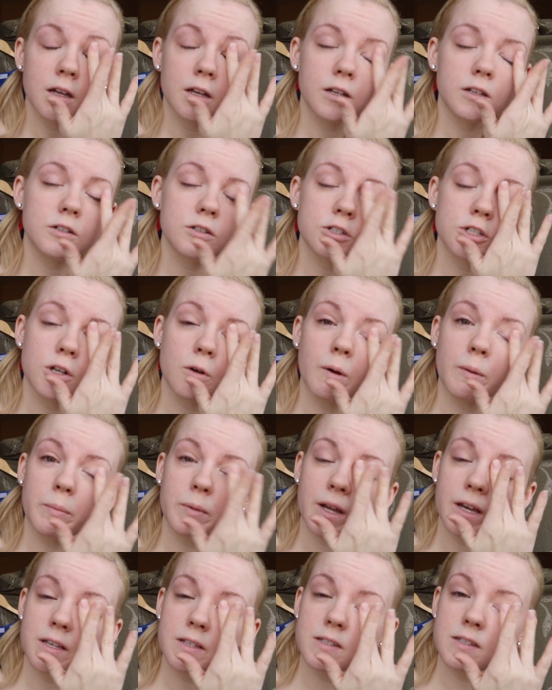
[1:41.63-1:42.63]
and show up
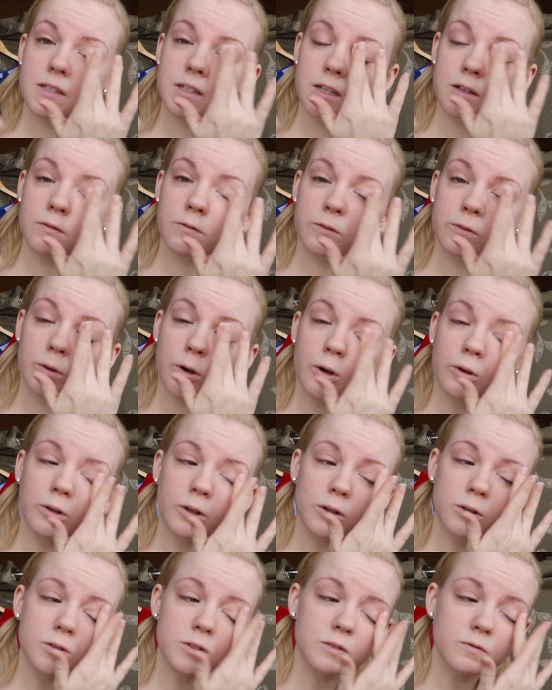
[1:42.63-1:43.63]
nicely in
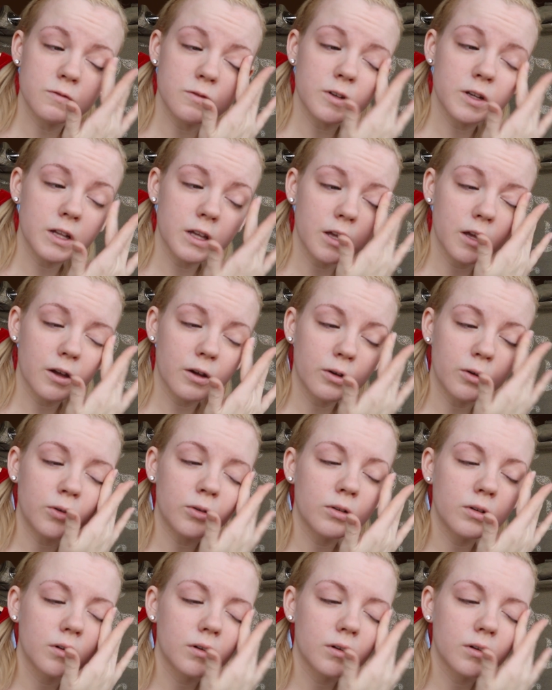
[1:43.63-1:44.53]
photos and video.